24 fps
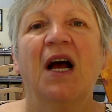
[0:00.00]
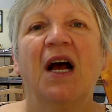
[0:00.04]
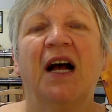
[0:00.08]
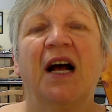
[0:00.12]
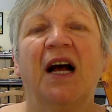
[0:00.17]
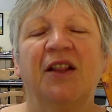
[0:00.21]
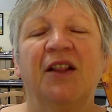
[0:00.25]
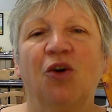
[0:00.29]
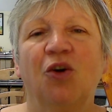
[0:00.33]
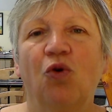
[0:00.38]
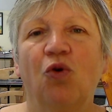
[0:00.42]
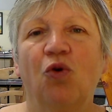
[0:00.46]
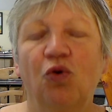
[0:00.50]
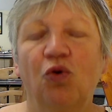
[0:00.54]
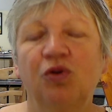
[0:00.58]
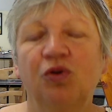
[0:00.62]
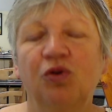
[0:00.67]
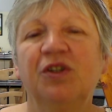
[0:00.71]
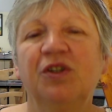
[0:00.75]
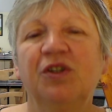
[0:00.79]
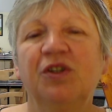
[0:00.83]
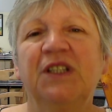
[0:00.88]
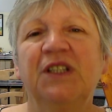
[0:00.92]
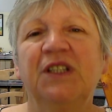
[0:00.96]
And the
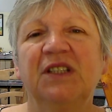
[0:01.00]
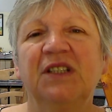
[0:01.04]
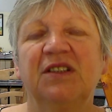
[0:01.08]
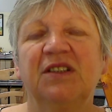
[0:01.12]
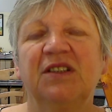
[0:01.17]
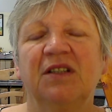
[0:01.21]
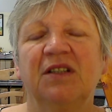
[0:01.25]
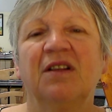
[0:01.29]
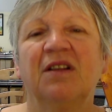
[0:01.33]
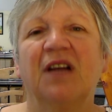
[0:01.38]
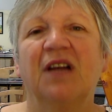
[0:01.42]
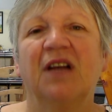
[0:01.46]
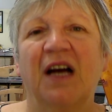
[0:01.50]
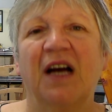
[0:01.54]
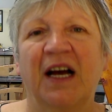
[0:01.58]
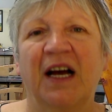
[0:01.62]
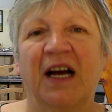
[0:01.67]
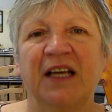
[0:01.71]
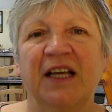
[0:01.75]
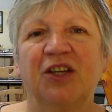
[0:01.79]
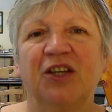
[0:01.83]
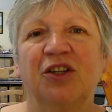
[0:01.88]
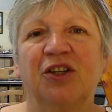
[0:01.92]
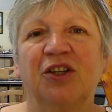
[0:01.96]
only reason that
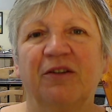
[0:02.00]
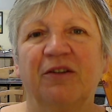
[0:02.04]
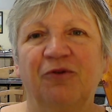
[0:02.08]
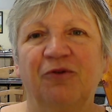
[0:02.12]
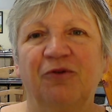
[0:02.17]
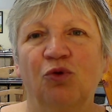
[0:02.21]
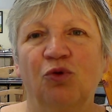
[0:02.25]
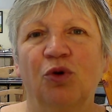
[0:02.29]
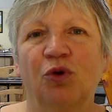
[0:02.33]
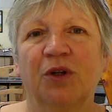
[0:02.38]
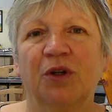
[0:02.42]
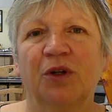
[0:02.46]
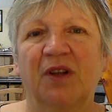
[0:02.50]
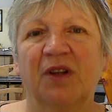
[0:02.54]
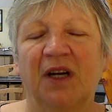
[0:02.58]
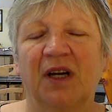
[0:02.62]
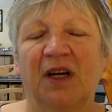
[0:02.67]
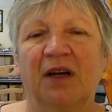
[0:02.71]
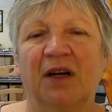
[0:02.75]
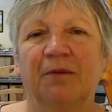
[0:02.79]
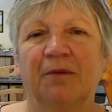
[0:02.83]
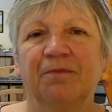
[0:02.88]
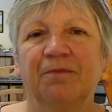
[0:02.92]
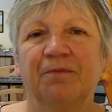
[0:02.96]
I could afford
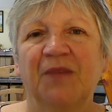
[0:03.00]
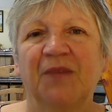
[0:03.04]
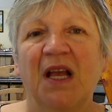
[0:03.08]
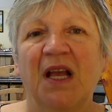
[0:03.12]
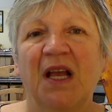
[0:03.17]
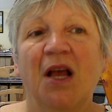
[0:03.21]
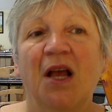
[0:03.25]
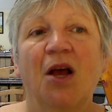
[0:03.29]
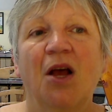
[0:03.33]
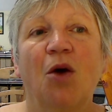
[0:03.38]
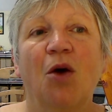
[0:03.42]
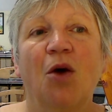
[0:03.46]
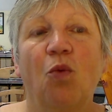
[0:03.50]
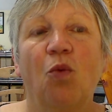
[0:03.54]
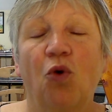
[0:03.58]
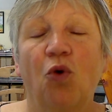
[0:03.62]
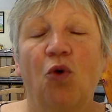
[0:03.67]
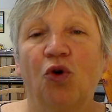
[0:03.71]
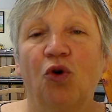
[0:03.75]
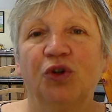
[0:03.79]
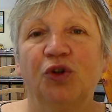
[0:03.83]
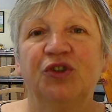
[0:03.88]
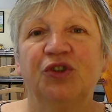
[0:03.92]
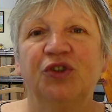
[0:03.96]
that
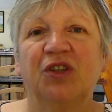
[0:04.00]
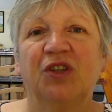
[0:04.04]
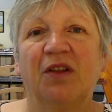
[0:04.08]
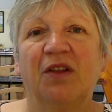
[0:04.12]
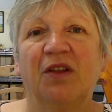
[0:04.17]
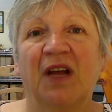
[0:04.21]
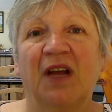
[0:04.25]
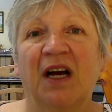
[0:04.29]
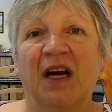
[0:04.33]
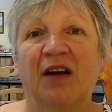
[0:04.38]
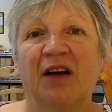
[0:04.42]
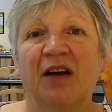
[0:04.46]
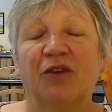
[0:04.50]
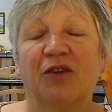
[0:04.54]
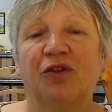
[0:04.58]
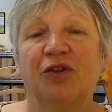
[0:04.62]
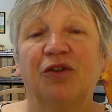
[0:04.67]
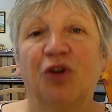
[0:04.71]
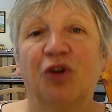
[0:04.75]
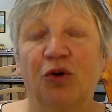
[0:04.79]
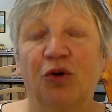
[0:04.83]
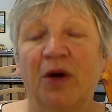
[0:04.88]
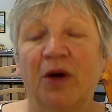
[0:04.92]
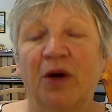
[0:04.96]
was that
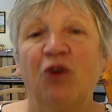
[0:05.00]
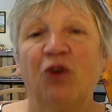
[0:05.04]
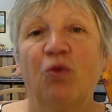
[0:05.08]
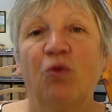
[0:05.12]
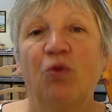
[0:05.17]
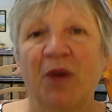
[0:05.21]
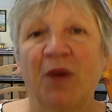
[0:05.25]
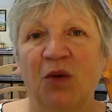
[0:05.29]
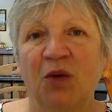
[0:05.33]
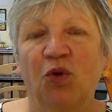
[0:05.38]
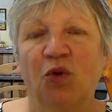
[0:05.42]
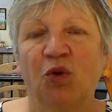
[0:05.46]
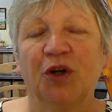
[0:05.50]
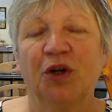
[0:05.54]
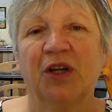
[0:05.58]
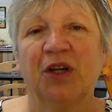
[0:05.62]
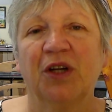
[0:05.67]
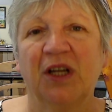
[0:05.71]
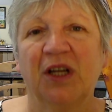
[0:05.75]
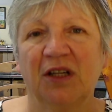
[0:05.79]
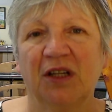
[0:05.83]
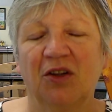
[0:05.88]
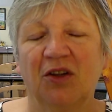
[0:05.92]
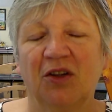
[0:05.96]
throughout my
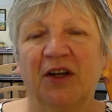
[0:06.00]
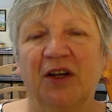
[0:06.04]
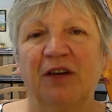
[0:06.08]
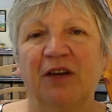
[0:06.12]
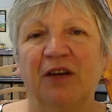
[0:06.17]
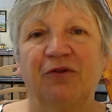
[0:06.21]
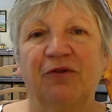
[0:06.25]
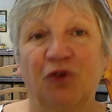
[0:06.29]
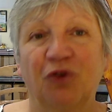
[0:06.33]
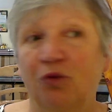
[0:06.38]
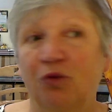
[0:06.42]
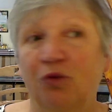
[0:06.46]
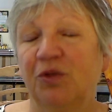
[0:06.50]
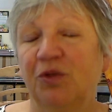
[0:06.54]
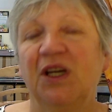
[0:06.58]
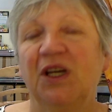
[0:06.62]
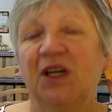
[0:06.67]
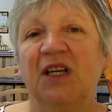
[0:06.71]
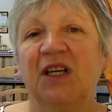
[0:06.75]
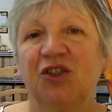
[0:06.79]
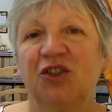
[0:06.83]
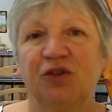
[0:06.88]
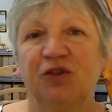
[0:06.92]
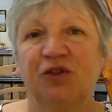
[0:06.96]
working life, from
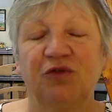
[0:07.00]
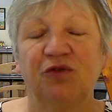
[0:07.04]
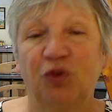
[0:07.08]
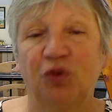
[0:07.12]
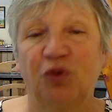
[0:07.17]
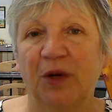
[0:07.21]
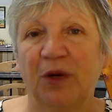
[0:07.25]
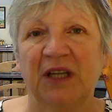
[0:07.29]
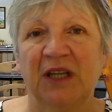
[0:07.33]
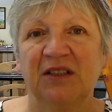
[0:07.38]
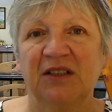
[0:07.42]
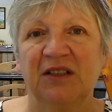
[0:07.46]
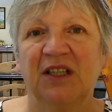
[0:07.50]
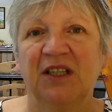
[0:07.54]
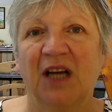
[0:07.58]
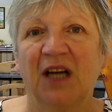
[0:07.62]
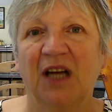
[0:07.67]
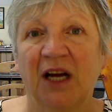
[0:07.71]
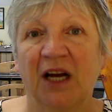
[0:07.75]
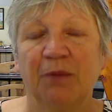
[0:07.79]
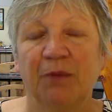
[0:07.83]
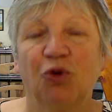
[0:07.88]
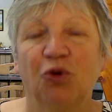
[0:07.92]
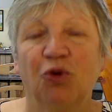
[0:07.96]
the age of 20,
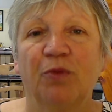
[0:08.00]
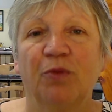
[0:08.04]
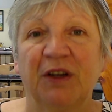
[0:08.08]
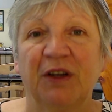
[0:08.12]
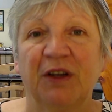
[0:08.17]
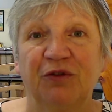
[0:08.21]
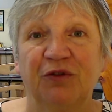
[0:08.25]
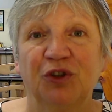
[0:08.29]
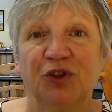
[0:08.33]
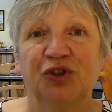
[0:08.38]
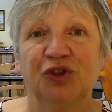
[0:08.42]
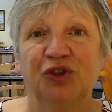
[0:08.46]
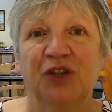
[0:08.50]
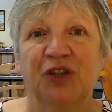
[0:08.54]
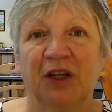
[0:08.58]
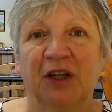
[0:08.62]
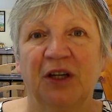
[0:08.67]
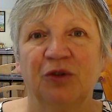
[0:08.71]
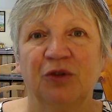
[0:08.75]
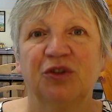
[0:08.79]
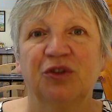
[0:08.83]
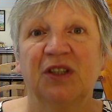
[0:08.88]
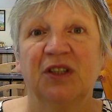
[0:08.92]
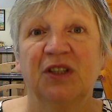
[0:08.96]
I bought my first
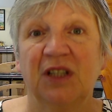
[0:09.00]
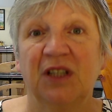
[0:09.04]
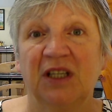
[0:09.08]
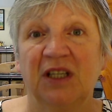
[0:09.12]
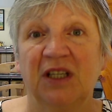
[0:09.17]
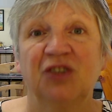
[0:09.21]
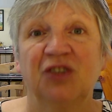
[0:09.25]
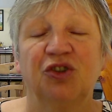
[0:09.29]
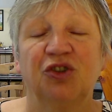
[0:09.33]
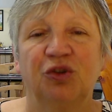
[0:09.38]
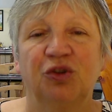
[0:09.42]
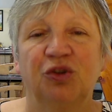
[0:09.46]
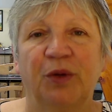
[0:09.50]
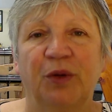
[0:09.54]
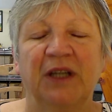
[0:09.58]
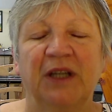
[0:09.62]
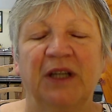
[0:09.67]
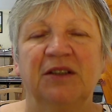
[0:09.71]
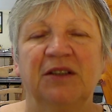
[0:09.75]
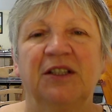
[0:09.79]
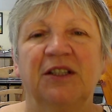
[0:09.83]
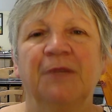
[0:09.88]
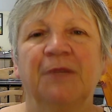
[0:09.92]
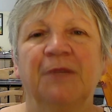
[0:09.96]
house at the age of
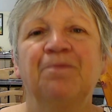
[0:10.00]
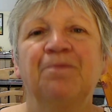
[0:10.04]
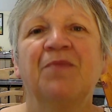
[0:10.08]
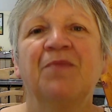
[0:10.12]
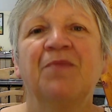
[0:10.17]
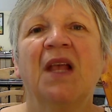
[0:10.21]
20.